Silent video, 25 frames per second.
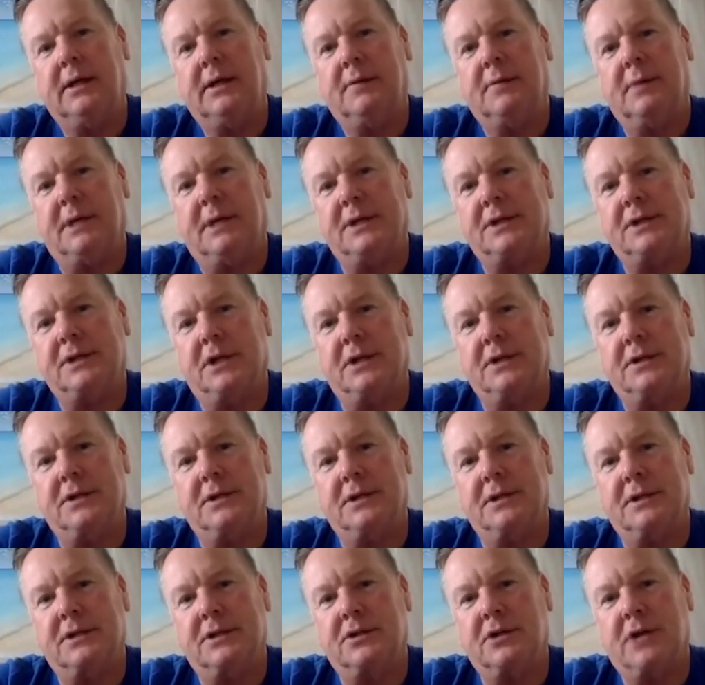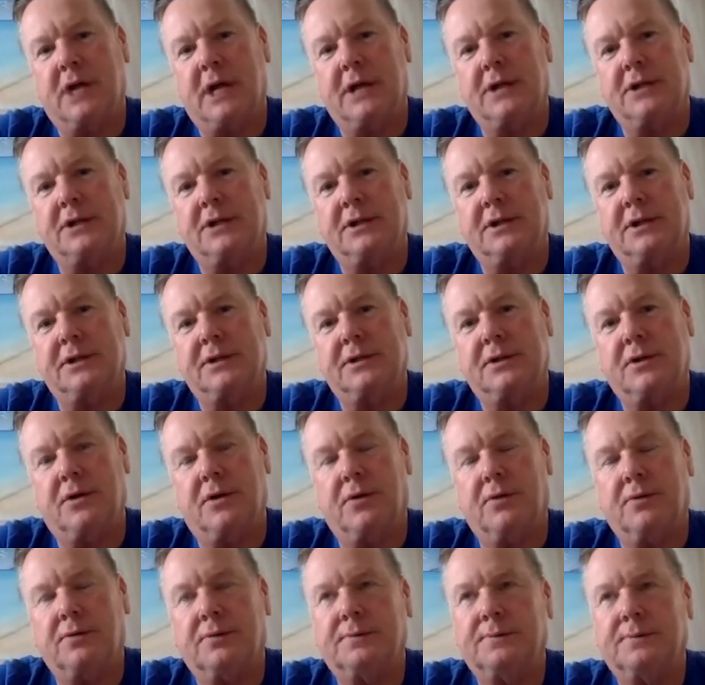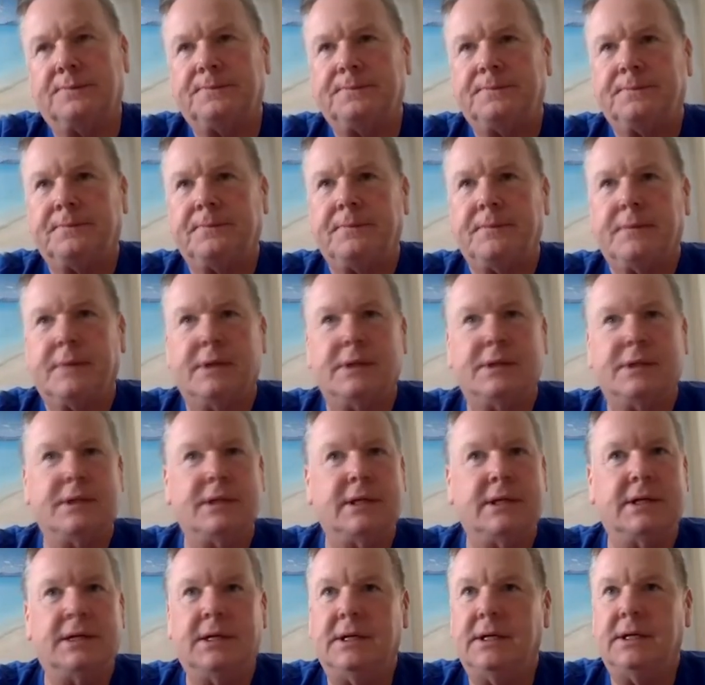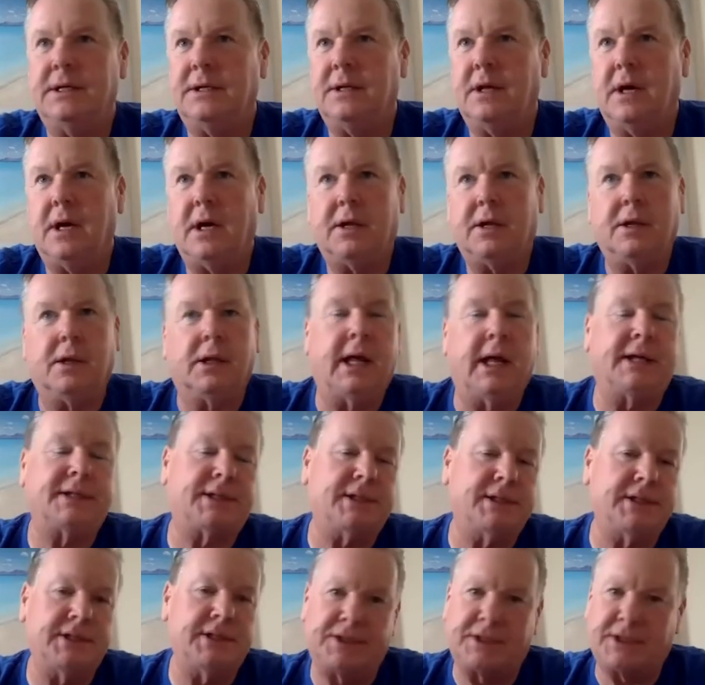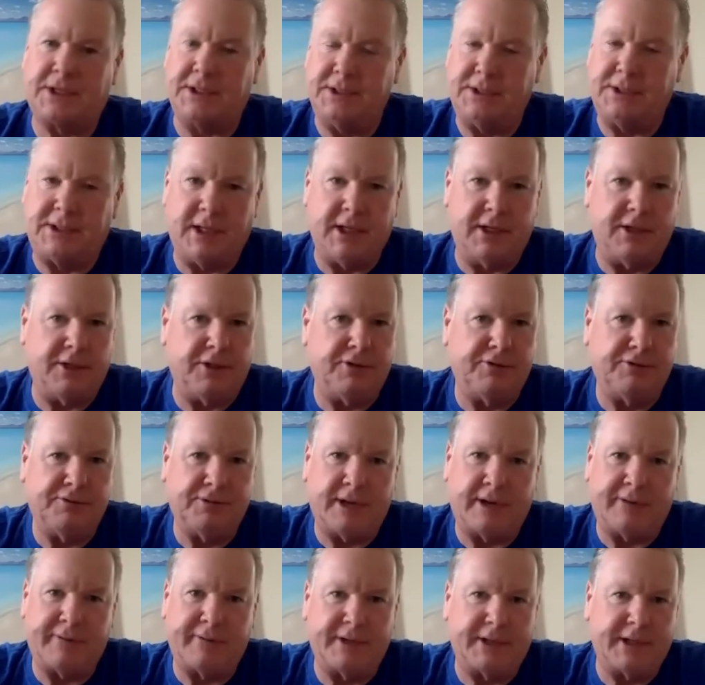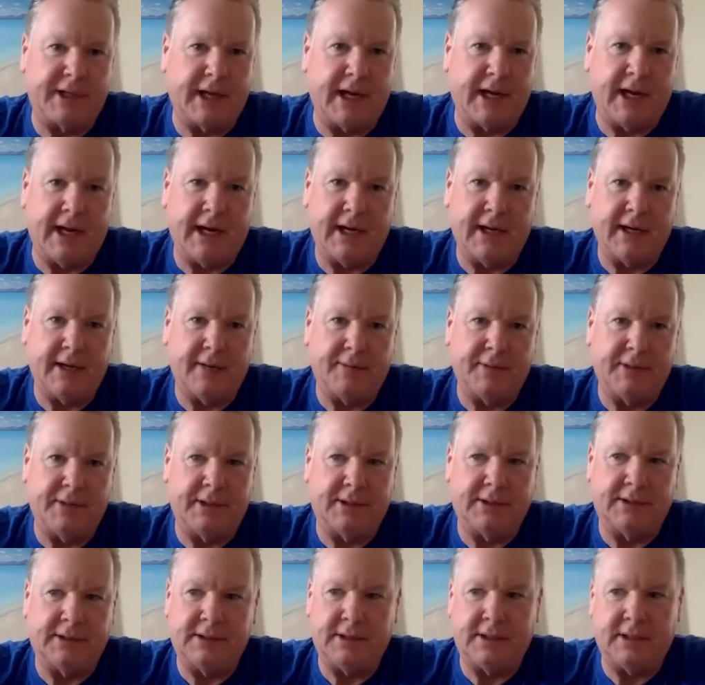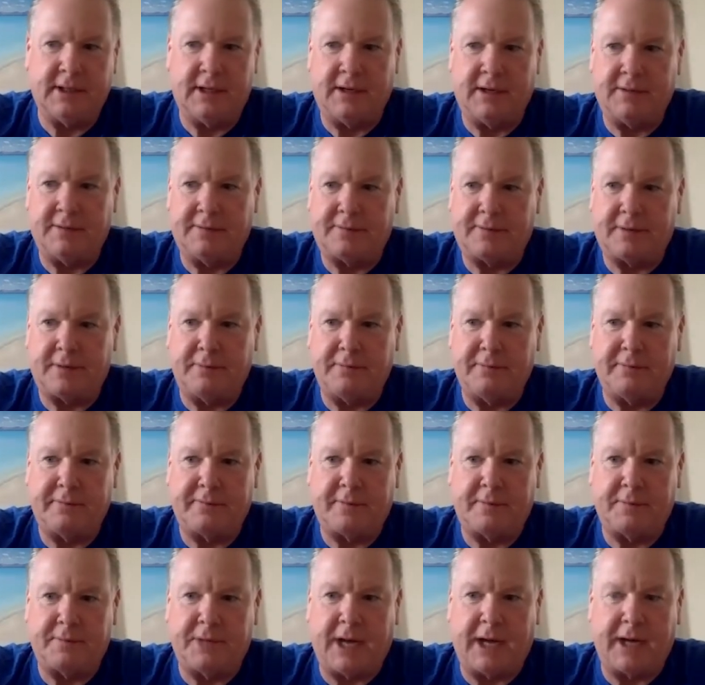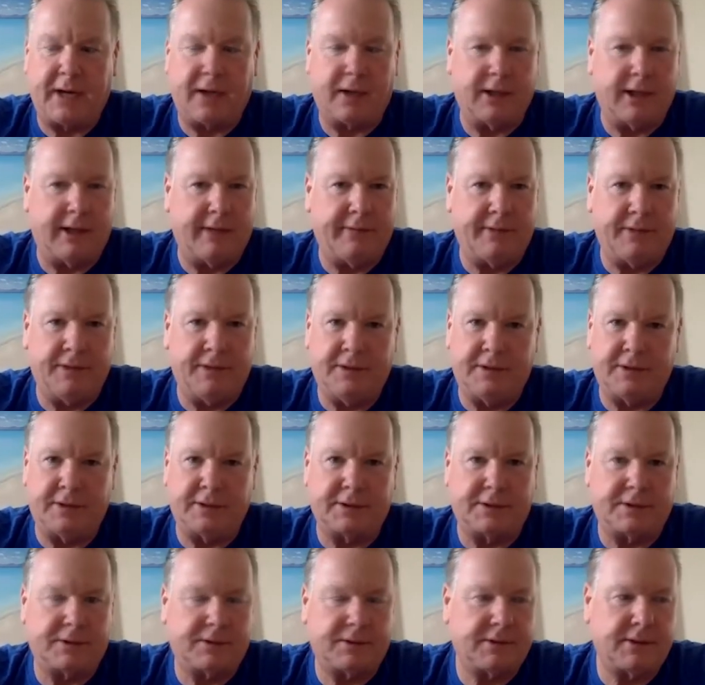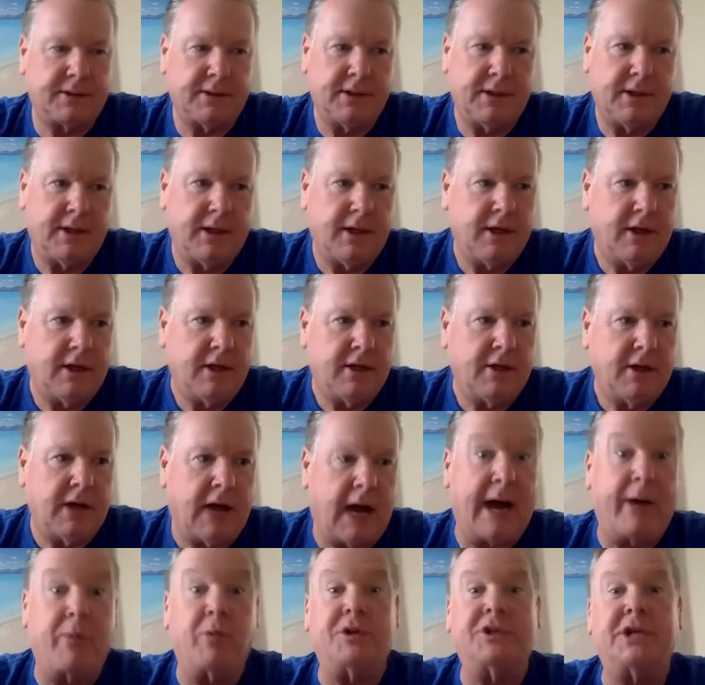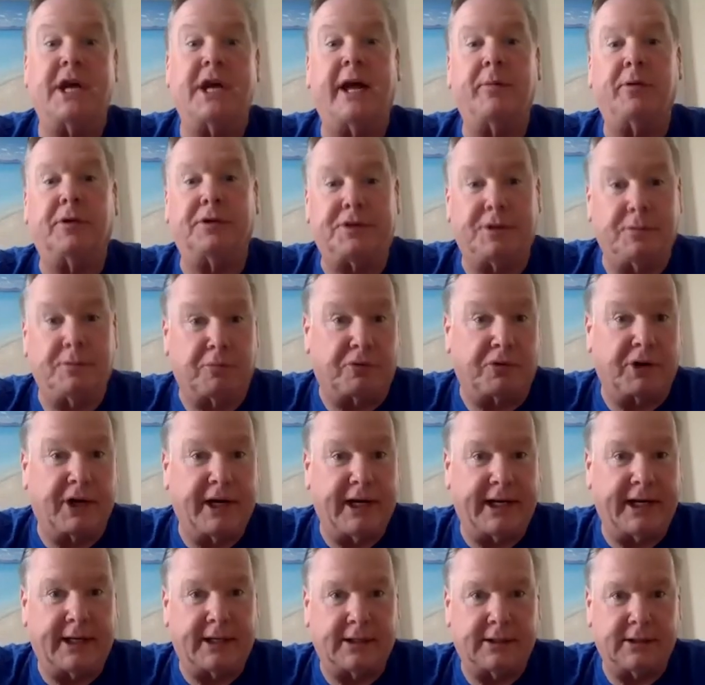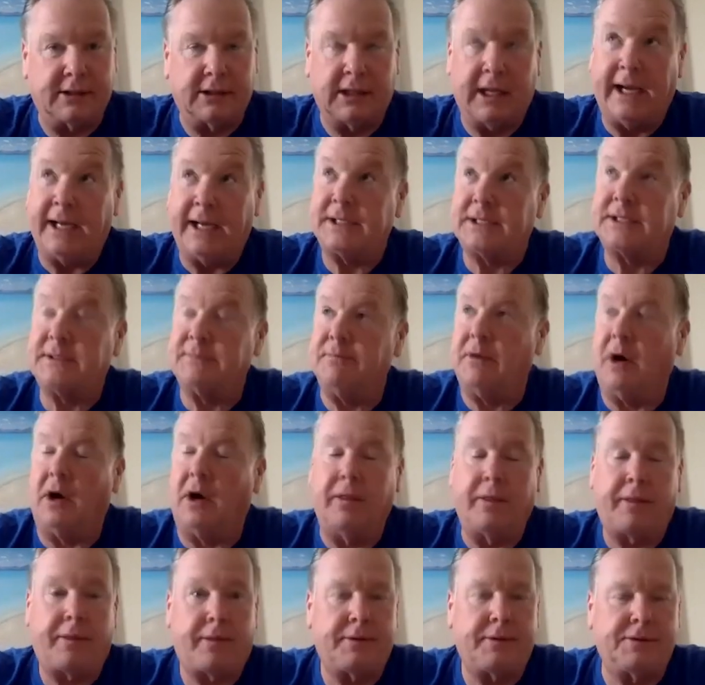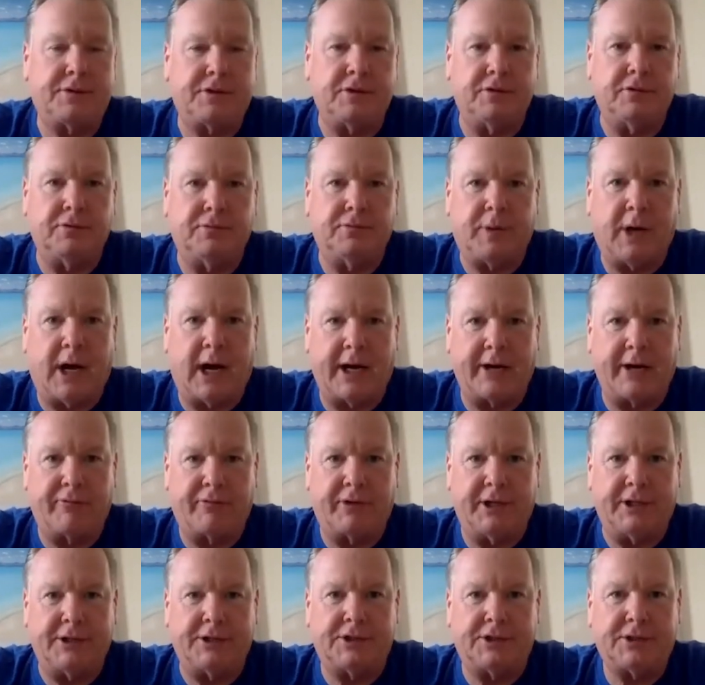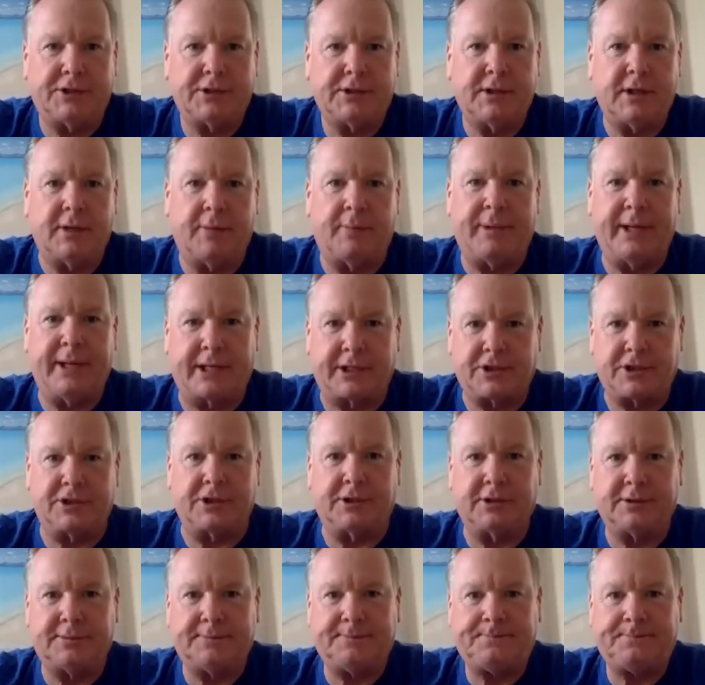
son to this tragedy. So lessons continue every day. I mean, from 9/11, I was able to bring last month to Pine Ridge a picture